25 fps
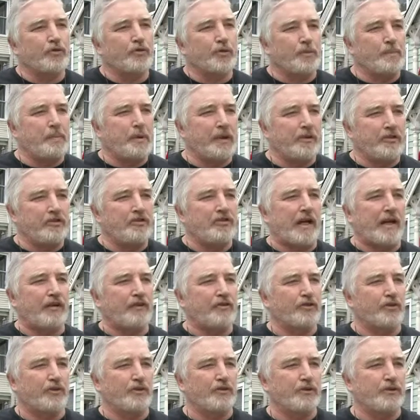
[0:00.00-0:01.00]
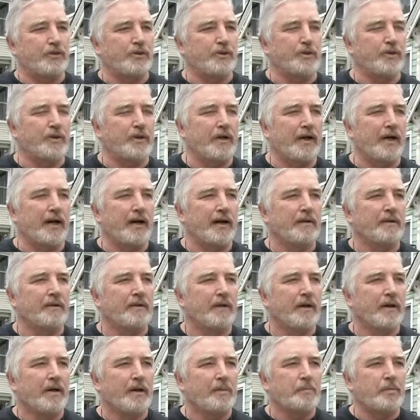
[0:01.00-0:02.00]
would be essential to
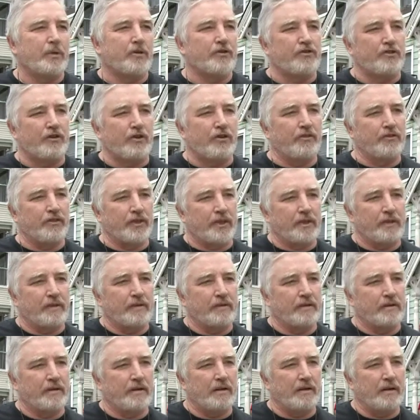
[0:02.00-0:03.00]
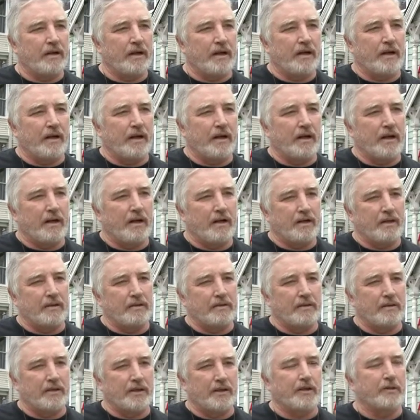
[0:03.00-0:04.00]
preserving
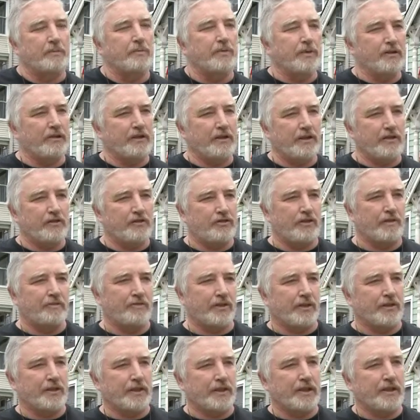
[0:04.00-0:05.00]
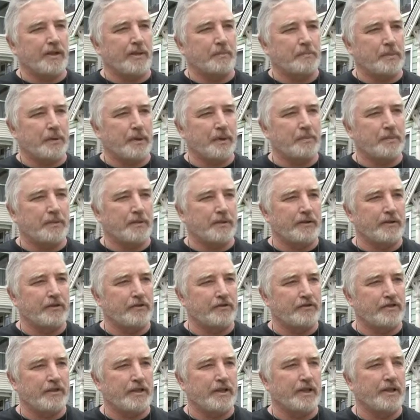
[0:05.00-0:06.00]
the communities of low-income people in
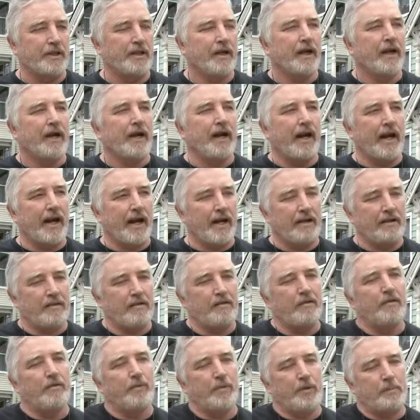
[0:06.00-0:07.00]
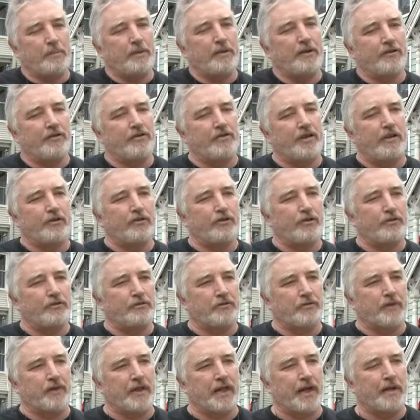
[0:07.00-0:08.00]
the city, and it would be essential
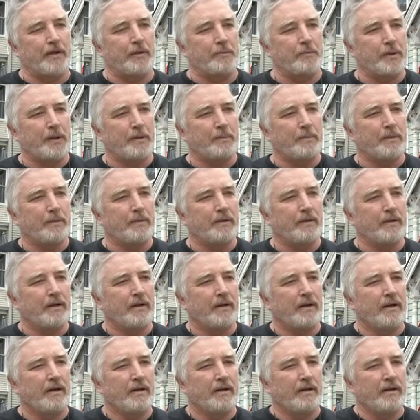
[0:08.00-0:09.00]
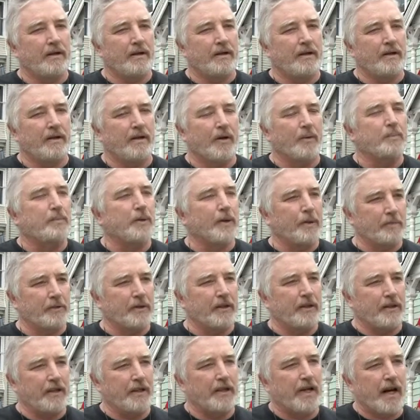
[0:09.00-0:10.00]
for getting people, you know,
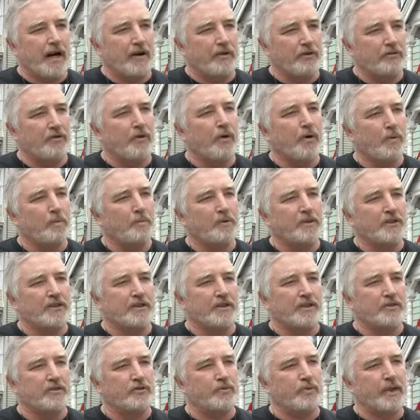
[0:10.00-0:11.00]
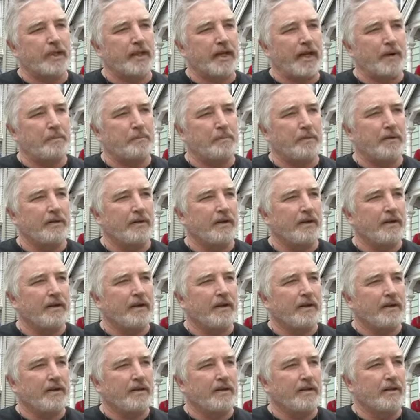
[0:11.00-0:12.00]
permanently out of homelessness. We can't be,
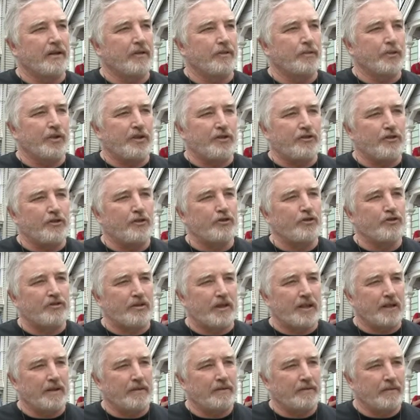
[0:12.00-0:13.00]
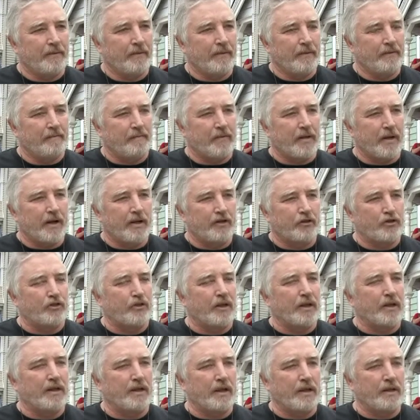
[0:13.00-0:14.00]
you know,
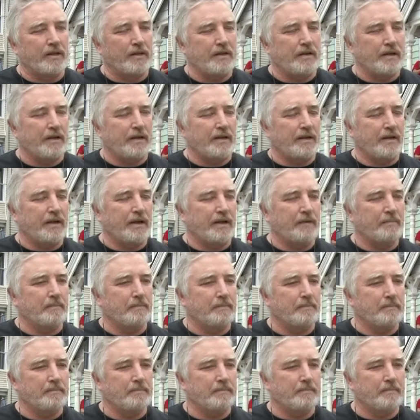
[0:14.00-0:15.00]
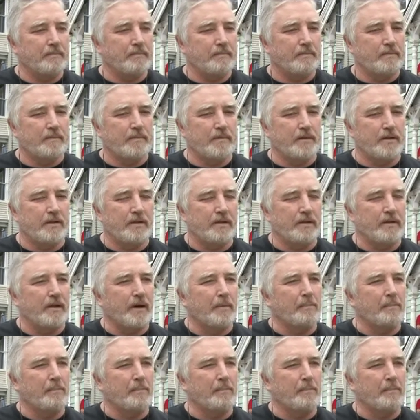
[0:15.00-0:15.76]
shrinking the